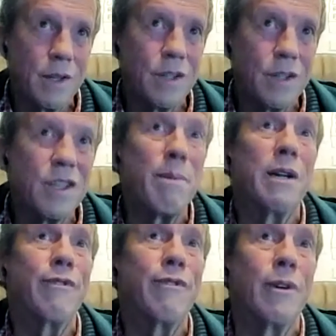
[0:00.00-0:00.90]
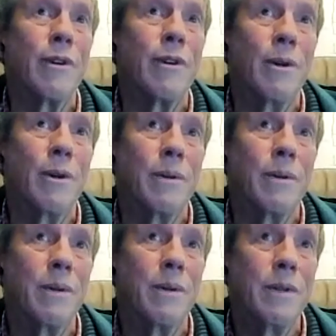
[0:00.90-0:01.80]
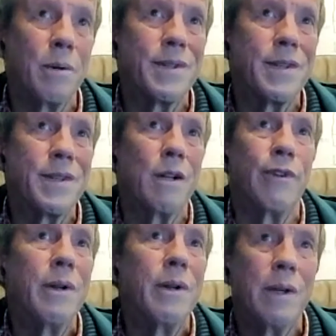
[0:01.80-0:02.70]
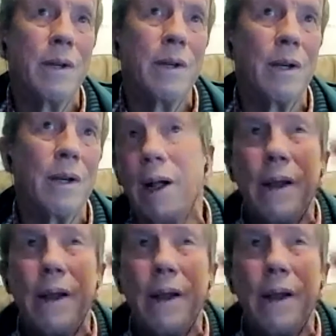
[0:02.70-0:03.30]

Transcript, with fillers: has a smartphone, you know, a cell phone, a mobile,